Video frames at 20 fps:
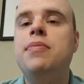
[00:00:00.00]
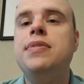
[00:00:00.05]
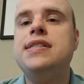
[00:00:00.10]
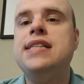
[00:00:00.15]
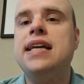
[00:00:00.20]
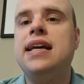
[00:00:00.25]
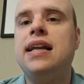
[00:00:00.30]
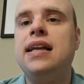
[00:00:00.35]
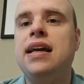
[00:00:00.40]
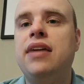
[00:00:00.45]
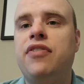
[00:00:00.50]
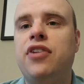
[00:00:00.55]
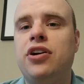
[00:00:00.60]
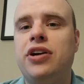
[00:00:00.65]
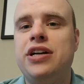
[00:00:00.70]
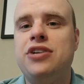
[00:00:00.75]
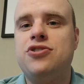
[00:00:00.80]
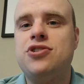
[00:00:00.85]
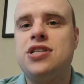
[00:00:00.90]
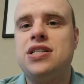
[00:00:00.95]
particularly if
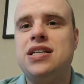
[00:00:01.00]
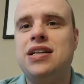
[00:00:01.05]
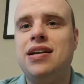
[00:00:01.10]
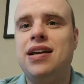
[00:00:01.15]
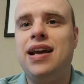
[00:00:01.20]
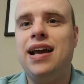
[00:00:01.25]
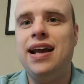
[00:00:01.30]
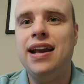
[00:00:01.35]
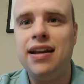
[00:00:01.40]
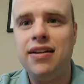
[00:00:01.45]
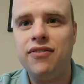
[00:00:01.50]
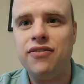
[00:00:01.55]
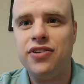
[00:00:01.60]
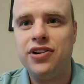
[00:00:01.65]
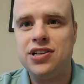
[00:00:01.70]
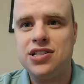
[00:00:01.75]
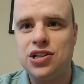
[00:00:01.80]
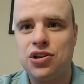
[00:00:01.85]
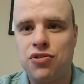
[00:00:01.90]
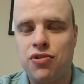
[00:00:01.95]
you're interested in
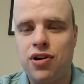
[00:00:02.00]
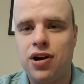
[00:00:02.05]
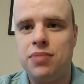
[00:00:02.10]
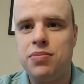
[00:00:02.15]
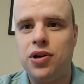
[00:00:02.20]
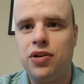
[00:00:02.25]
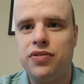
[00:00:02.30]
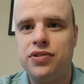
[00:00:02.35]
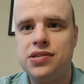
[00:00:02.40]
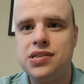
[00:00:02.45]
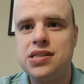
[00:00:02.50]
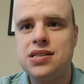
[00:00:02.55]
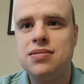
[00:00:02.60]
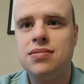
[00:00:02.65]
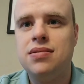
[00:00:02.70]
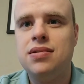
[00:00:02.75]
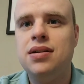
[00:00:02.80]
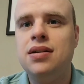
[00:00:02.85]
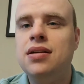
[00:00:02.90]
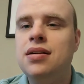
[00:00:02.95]
inverted crime novels.